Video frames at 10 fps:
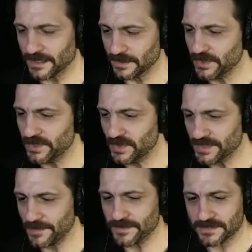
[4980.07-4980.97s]
a Looney
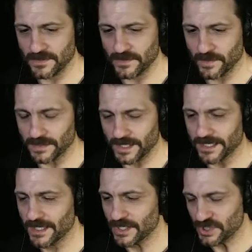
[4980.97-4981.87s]
Tunes episode where,
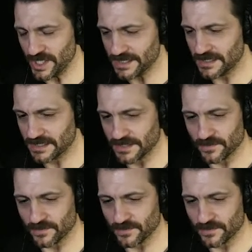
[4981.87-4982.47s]
like, Jason is the